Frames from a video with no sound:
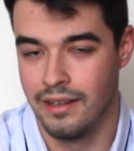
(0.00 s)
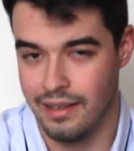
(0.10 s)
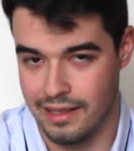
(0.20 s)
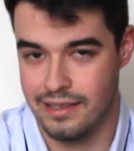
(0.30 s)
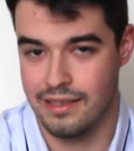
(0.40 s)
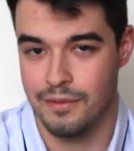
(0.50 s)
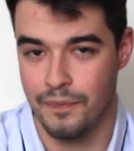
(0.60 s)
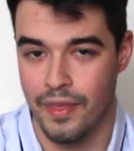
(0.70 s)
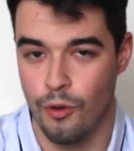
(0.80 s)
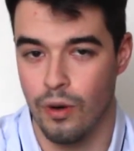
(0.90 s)
That's
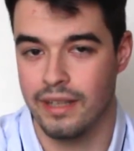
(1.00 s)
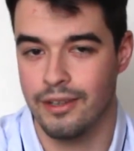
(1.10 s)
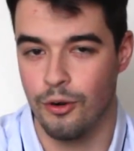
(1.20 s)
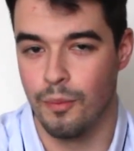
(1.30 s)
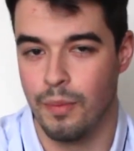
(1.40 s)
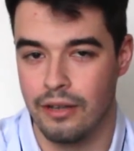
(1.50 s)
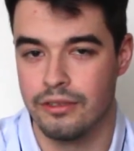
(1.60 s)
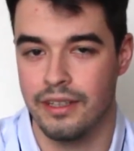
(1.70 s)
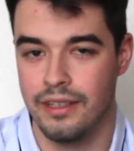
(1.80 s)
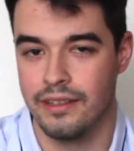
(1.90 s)
what
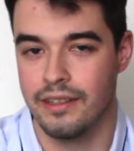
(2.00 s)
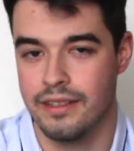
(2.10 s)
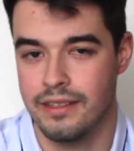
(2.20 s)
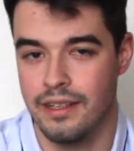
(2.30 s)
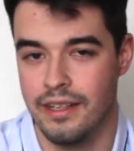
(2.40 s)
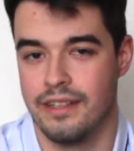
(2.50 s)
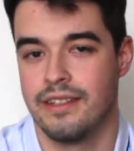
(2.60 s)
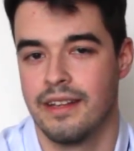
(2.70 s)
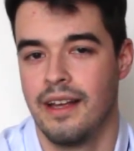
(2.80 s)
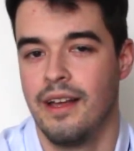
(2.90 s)
compound interest
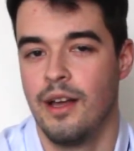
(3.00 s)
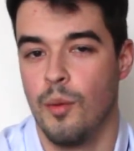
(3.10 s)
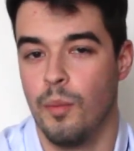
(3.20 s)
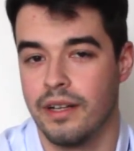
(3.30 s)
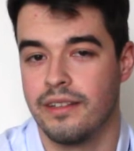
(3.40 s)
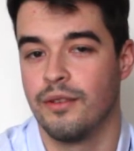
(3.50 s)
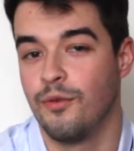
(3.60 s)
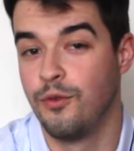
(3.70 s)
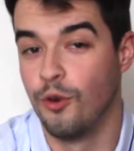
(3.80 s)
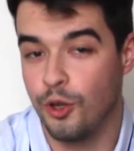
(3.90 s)
is. But
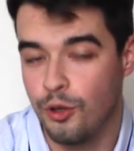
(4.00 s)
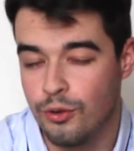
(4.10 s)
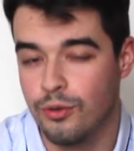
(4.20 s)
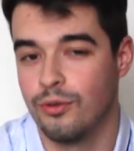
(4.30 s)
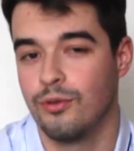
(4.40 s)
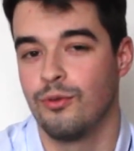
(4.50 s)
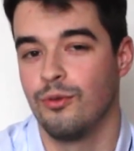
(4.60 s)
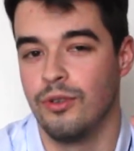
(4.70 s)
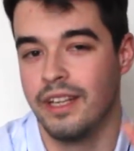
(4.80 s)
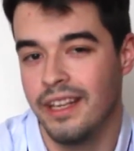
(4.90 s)
for you
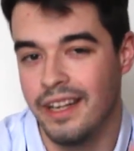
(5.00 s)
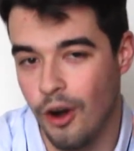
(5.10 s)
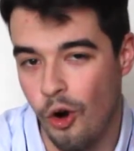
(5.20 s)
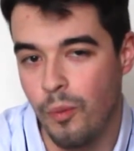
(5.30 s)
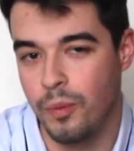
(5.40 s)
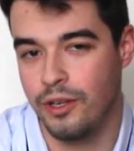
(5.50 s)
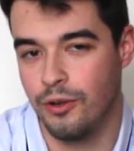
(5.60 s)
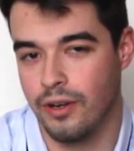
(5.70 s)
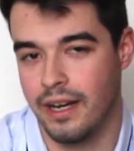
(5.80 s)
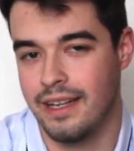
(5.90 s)
to really open
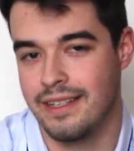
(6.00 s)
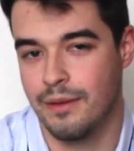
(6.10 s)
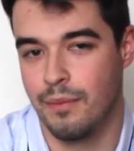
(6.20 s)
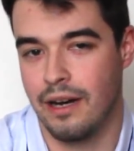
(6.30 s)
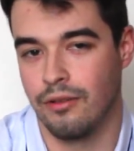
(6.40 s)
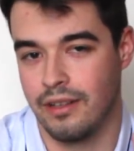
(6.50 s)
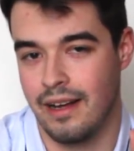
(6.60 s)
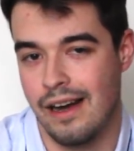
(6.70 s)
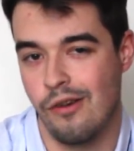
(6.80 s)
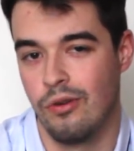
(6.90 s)
your eyes about
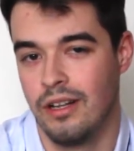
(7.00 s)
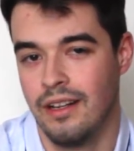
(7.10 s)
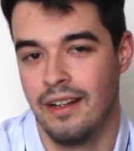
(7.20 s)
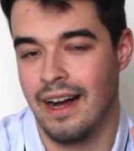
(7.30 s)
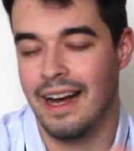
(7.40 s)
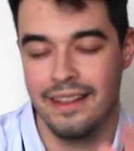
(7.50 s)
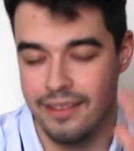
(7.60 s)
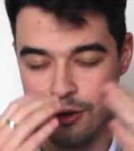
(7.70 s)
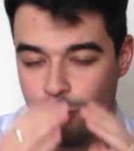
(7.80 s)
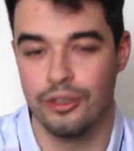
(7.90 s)
how I
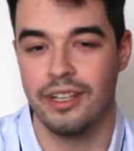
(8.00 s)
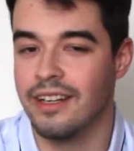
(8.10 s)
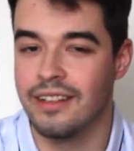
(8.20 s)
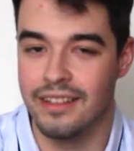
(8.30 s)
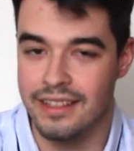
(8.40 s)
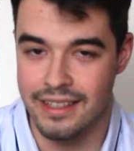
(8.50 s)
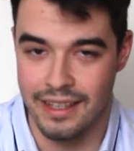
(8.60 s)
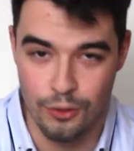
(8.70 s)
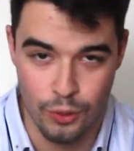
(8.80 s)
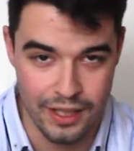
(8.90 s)
don't really
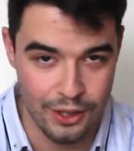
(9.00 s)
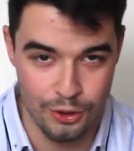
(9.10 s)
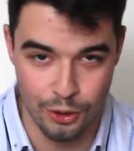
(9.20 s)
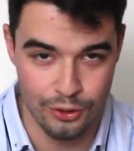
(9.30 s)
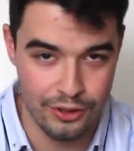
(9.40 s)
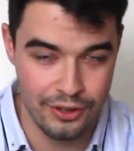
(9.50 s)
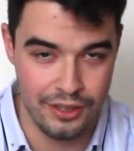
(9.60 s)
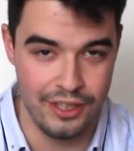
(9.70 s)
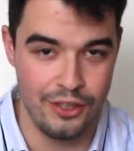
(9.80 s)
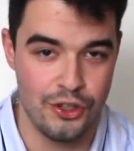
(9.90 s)
understand why they don't
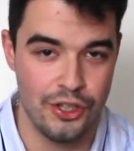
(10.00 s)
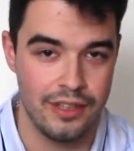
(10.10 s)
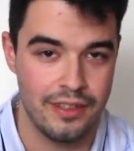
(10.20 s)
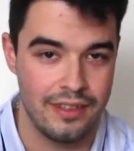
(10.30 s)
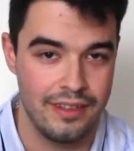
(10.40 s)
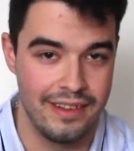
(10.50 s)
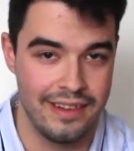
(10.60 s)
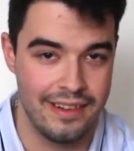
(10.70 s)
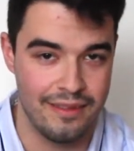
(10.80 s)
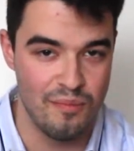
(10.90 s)
teach it
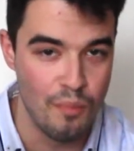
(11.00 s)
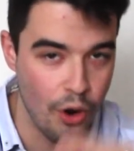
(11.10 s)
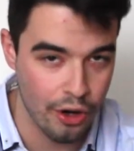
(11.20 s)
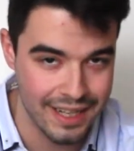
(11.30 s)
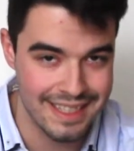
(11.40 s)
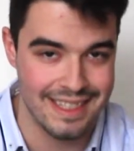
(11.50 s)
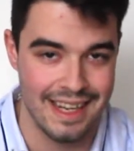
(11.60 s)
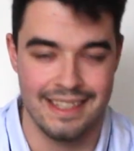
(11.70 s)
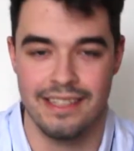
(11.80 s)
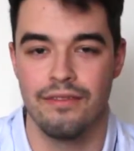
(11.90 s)
more
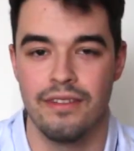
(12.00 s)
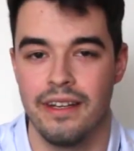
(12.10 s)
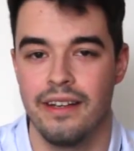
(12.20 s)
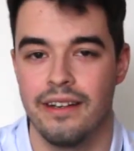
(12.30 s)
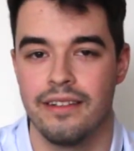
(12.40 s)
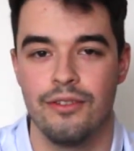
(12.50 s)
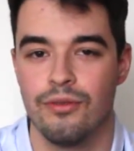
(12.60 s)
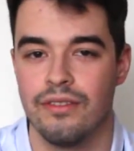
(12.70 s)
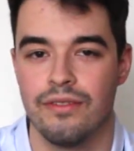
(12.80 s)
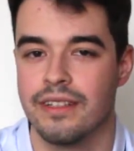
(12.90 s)
excessively at
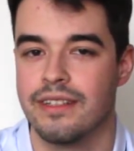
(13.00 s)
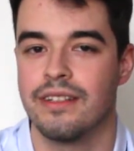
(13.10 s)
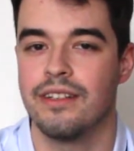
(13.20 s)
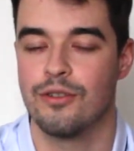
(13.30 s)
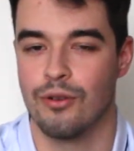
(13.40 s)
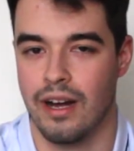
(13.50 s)
universities or